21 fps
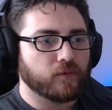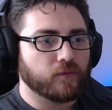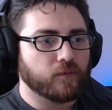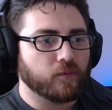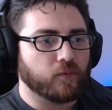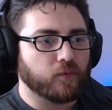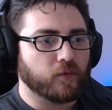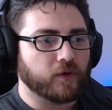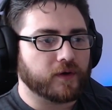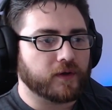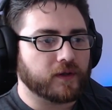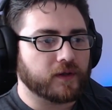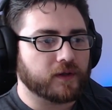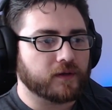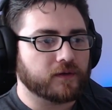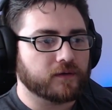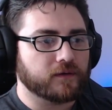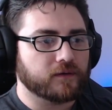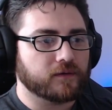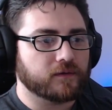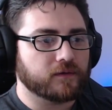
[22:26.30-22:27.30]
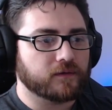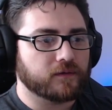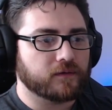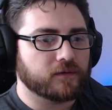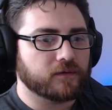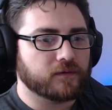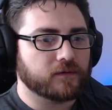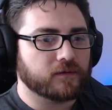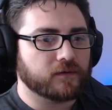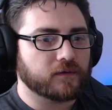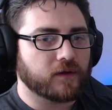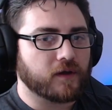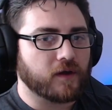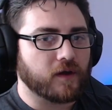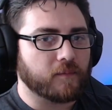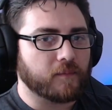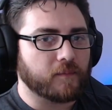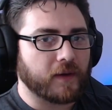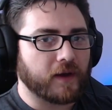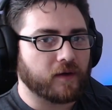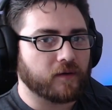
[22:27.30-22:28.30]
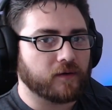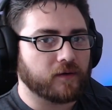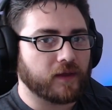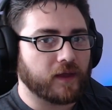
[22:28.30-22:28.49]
would it come out